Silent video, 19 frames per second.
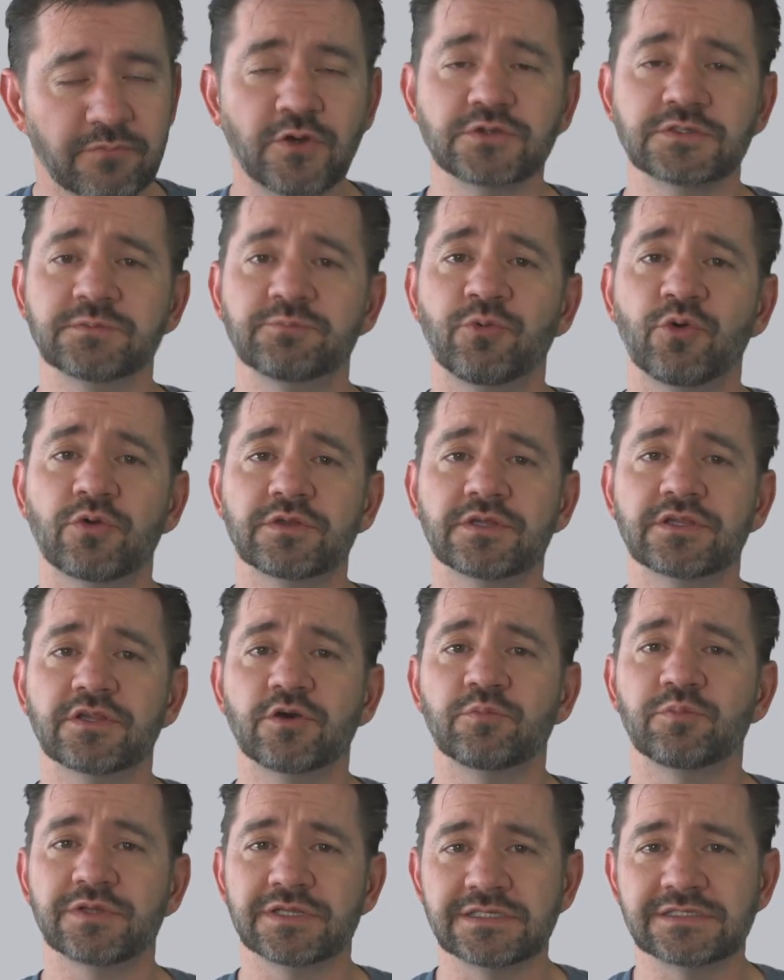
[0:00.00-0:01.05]
Most importantly though,
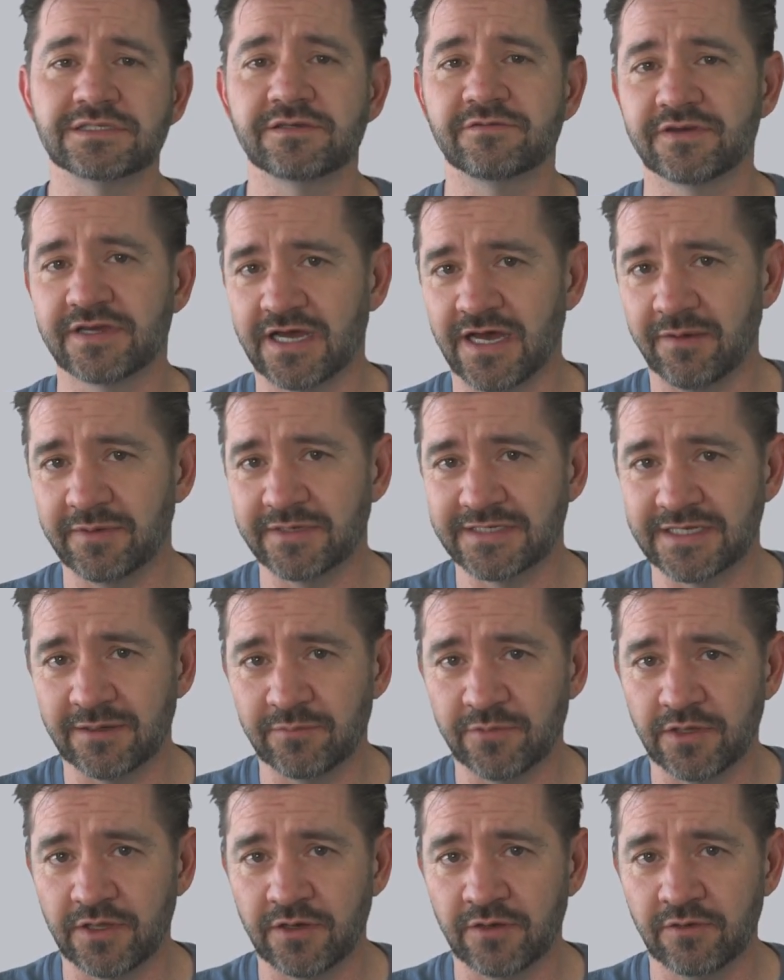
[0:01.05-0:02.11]
please leave a comment down
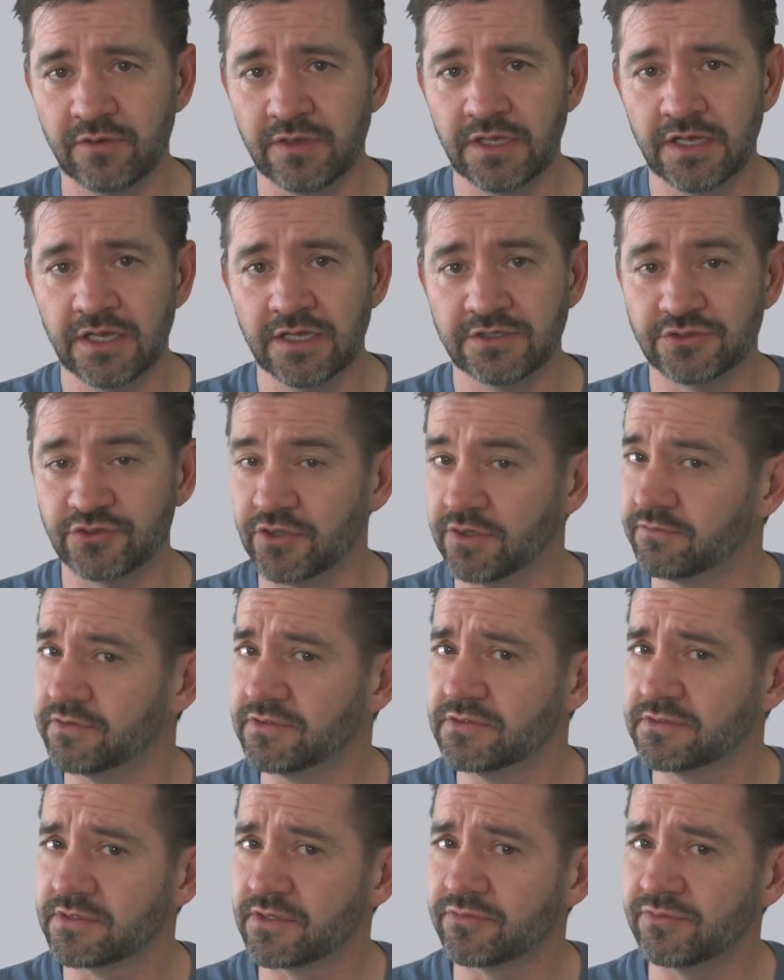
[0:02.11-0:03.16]
below. Do you ever
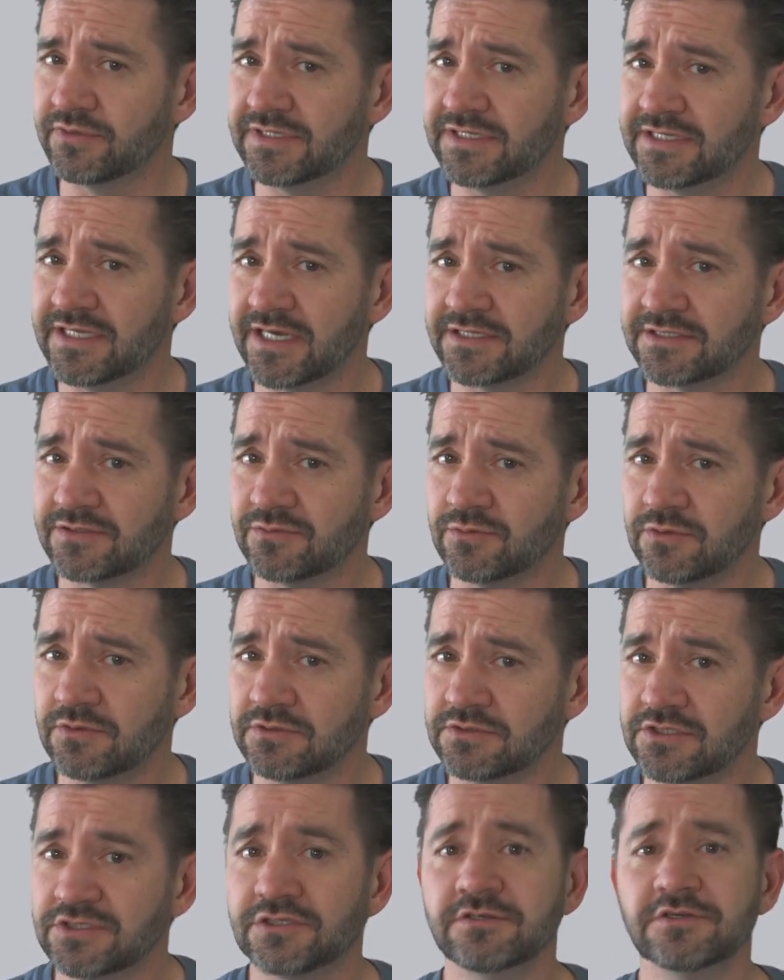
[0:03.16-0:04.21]
use the 3D text
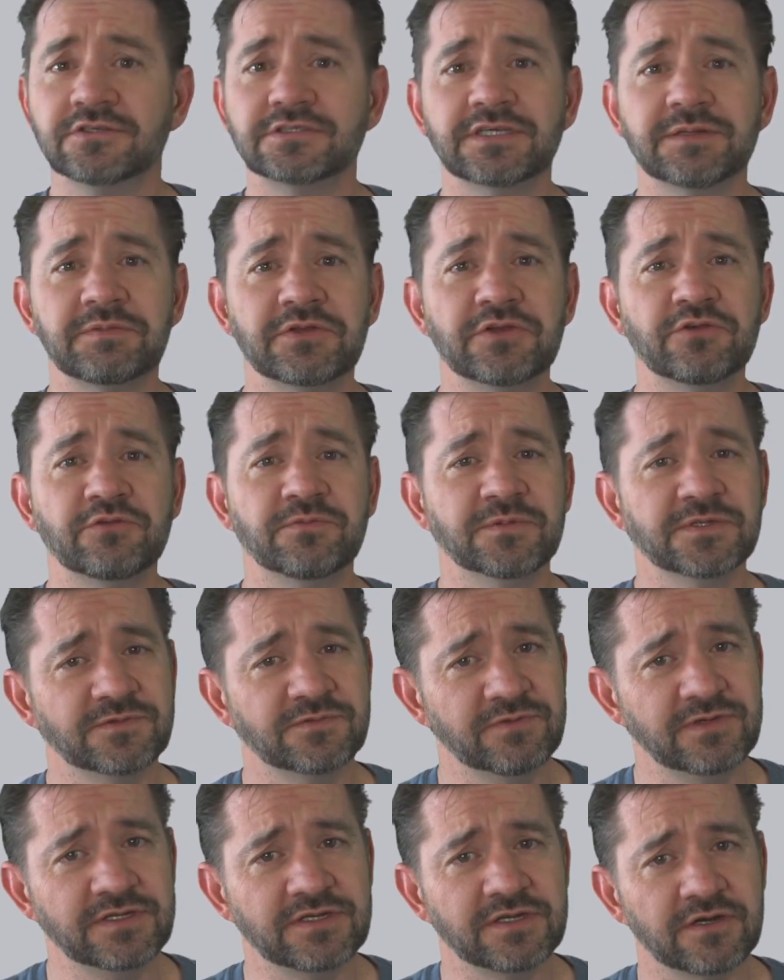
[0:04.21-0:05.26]
tool? Did you learn something new from this
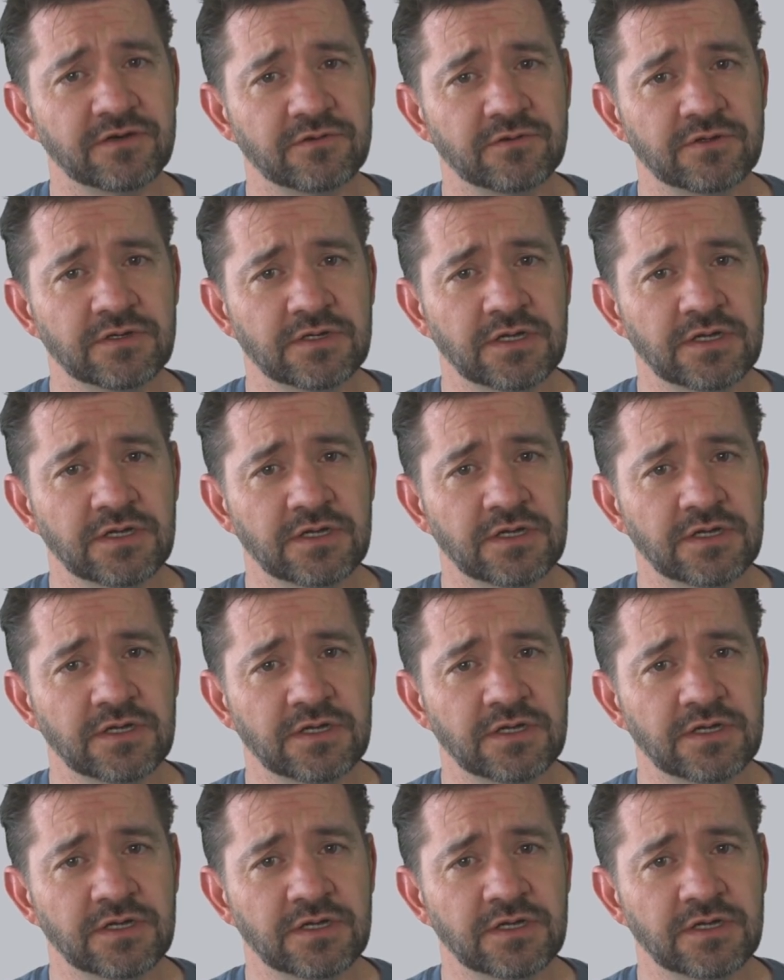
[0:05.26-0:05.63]
video?